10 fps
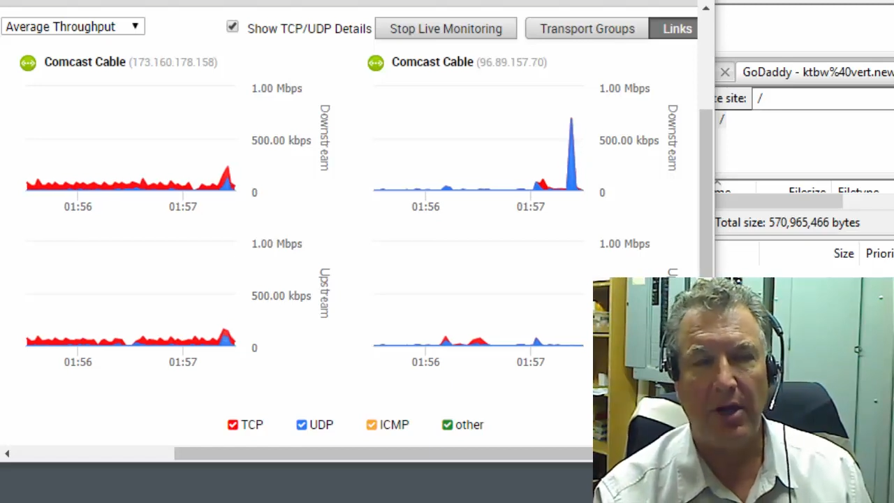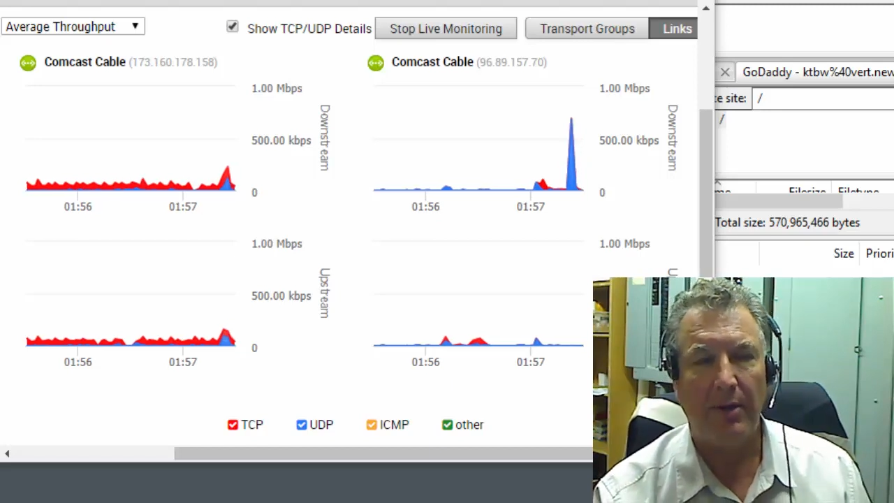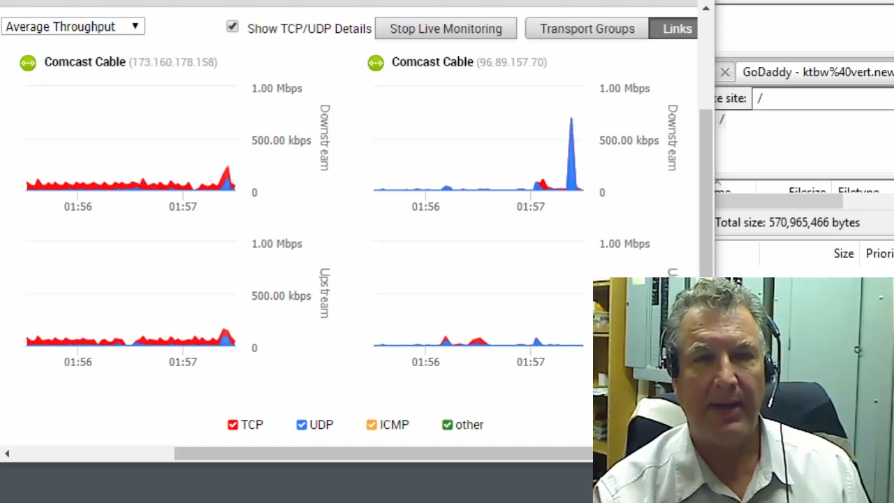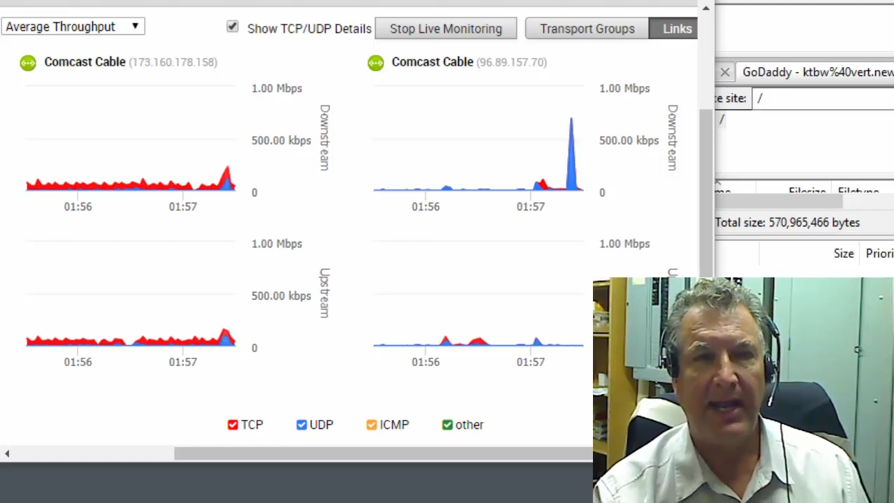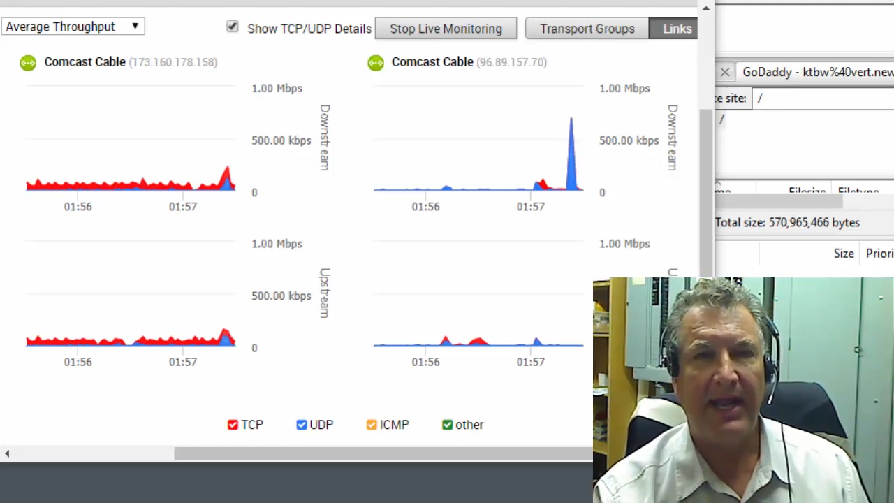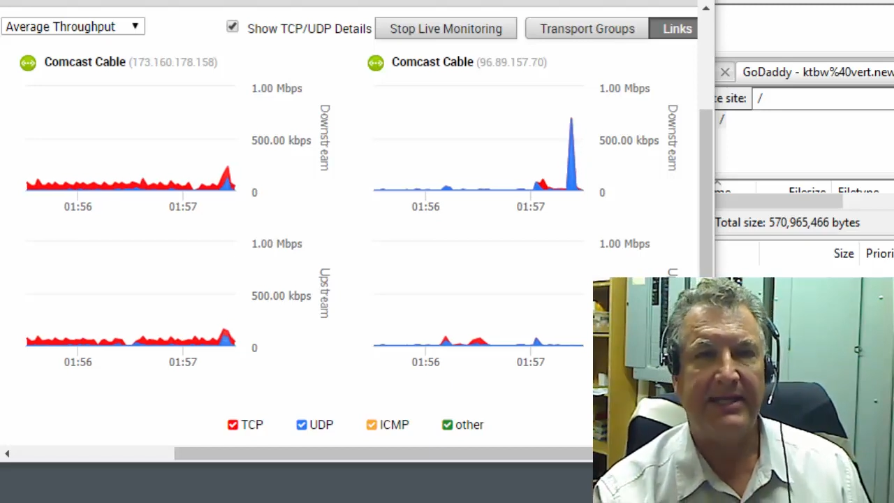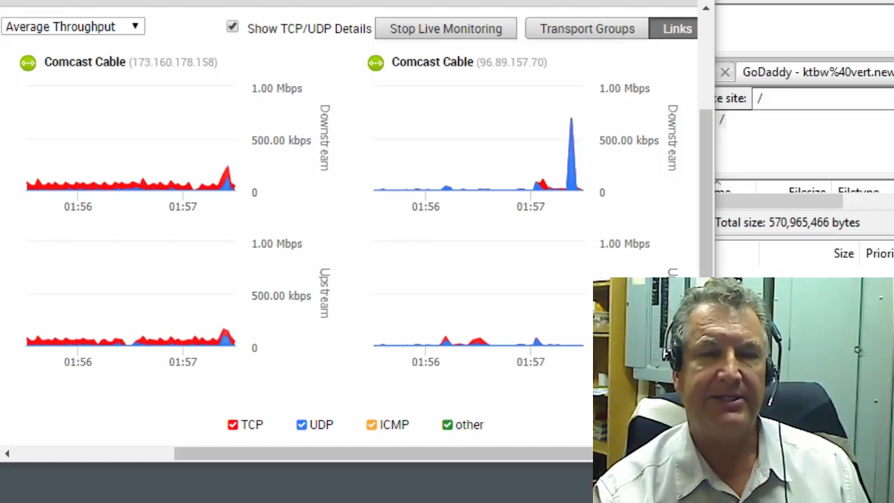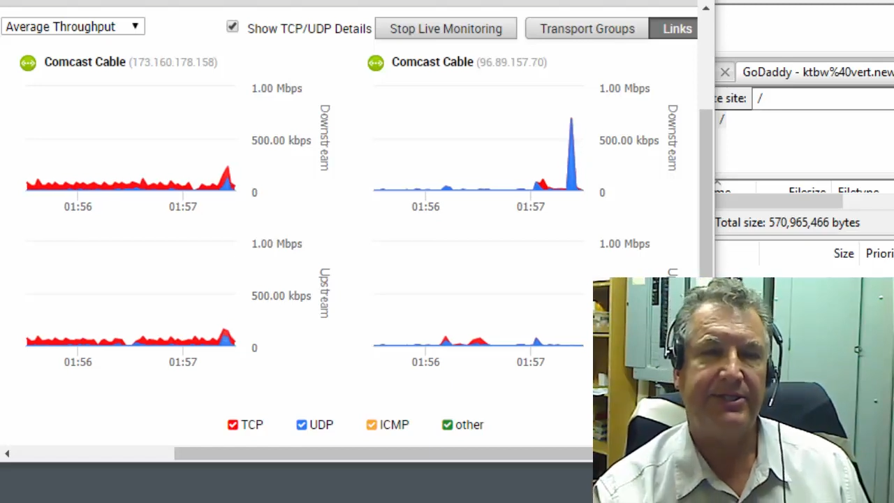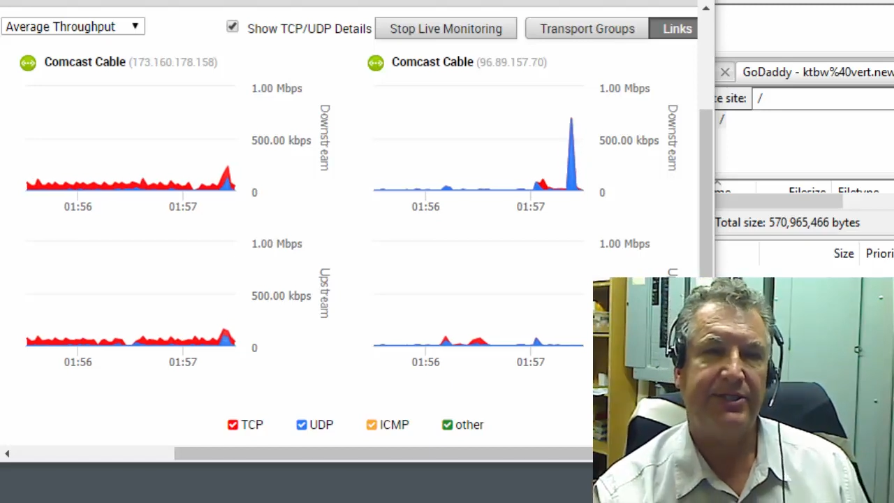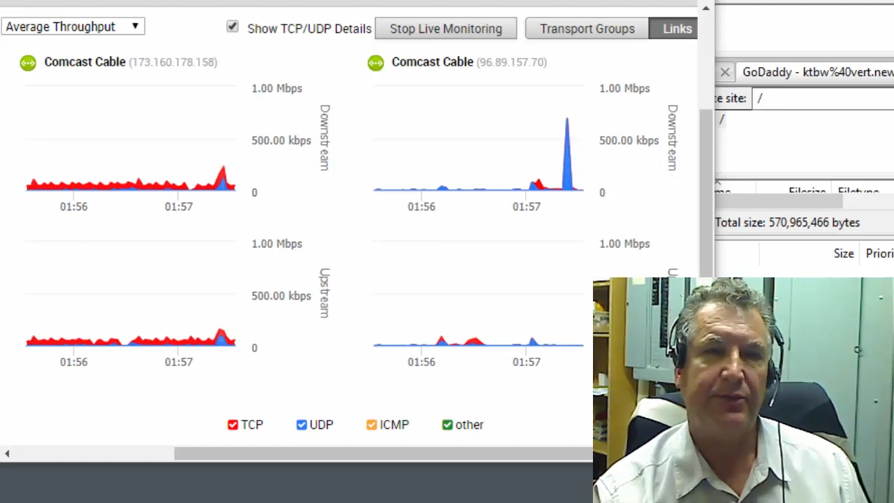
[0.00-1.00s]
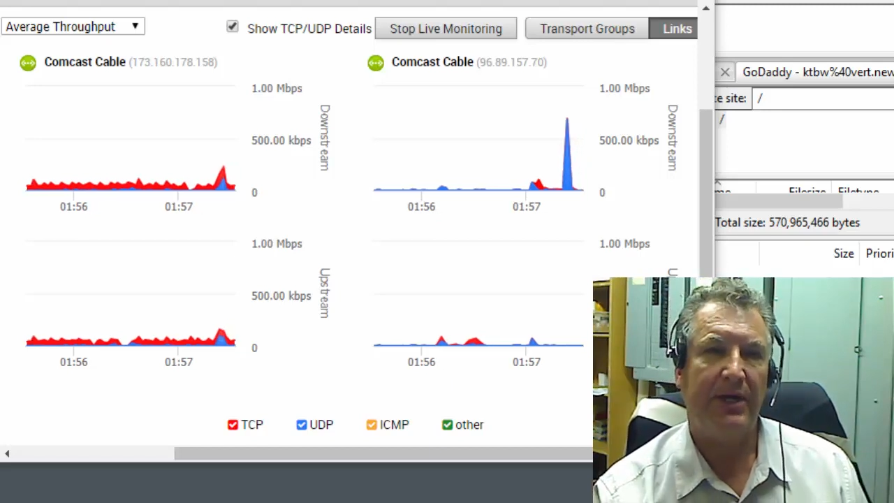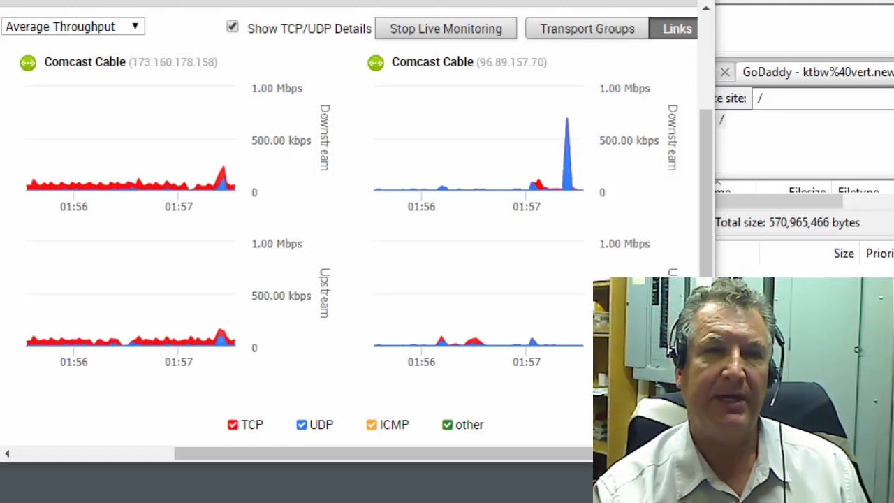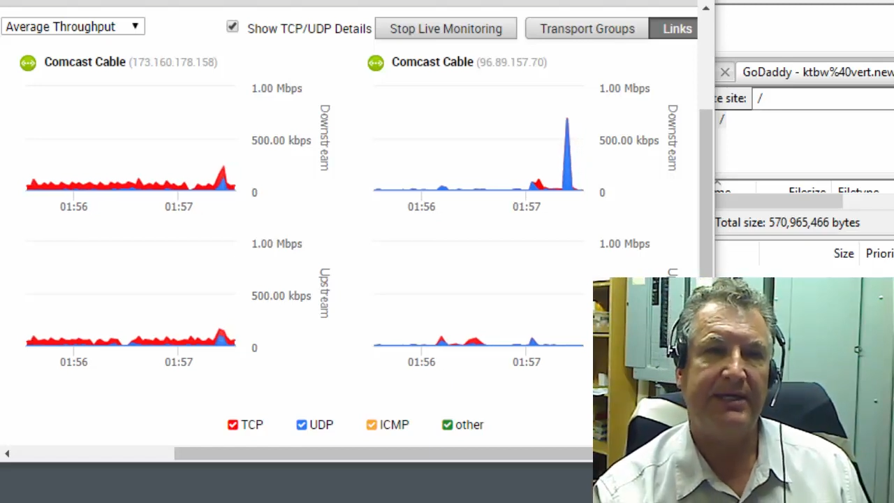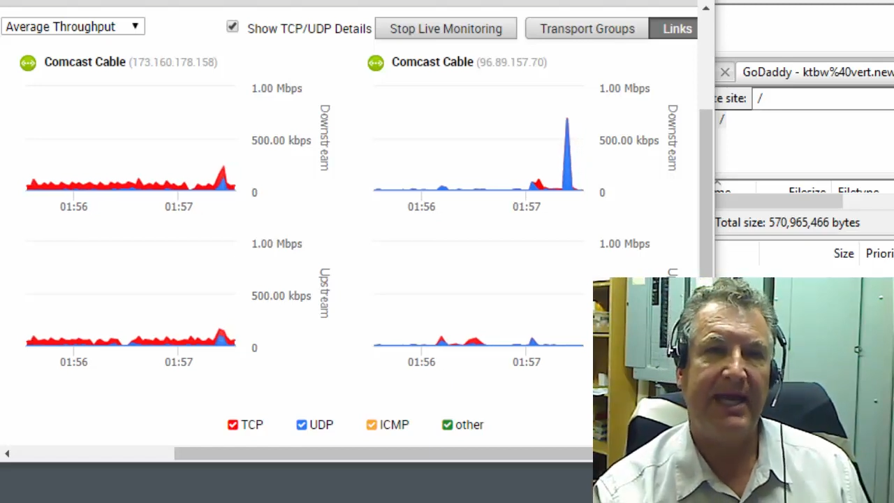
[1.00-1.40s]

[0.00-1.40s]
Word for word: Comcast to uh,